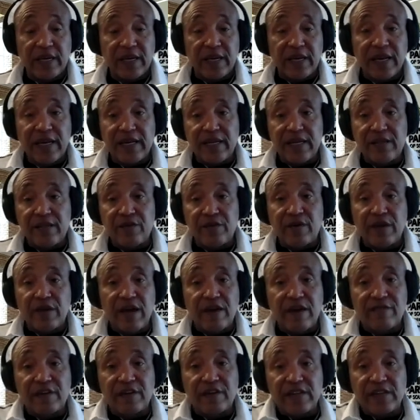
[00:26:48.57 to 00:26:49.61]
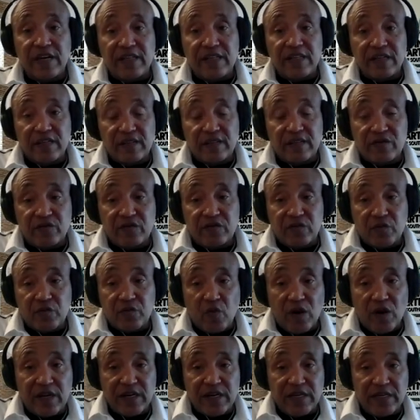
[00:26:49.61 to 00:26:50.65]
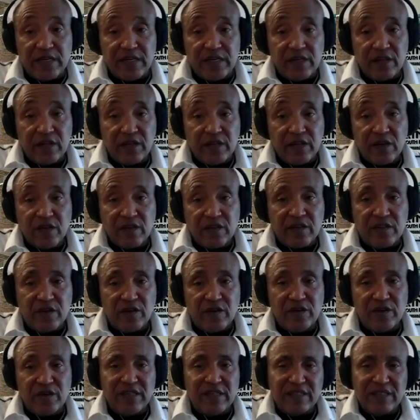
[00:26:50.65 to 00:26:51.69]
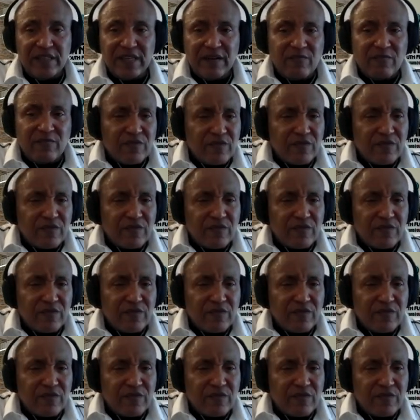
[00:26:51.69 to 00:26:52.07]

And then you have another 20 or 30 that,